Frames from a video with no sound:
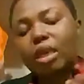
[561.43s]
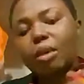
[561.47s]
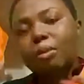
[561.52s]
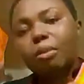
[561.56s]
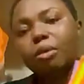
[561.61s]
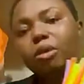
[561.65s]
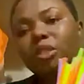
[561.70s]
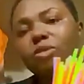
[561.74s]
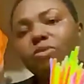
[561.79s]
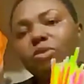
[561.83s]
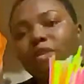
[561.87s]

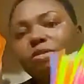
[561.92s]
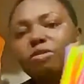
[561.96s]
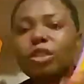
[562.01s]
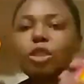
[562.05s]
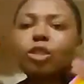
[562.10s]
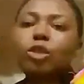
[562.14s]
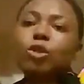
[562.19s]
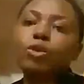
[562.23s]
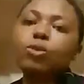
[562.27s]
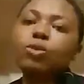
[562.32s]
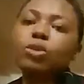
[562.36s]
about
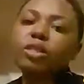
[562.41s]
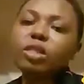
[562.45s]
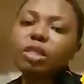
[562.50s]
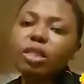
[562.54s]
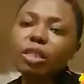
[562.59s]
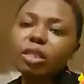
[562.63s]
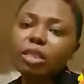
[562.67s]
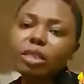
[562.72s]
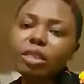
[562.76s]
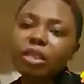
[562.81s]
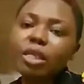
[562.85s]
50 glow
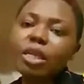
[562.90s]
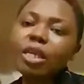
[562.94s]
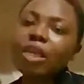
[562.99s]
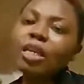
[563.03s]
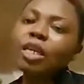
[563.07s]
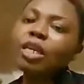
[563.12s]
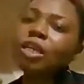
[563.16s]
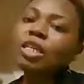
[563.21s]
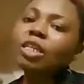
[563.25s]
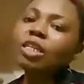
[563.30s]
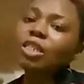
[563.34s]
sticks,
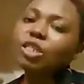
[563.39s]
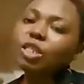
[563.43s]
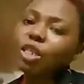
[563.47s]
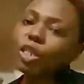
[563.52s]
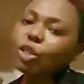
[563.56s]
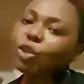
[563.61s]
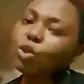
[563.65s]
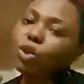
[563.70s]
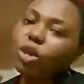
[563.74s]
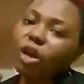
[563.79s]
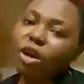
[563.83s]

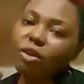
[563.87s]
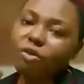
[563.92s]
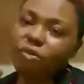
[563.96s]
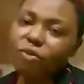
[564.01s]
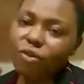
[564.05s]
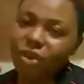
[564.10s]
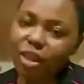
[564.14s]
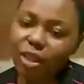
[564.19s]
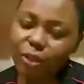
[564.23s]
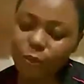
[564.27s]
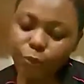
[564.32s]
just to have
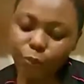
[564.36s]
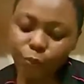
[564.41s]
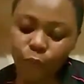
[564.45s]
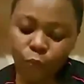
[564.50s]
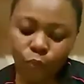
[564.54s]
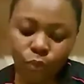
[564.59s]
fun.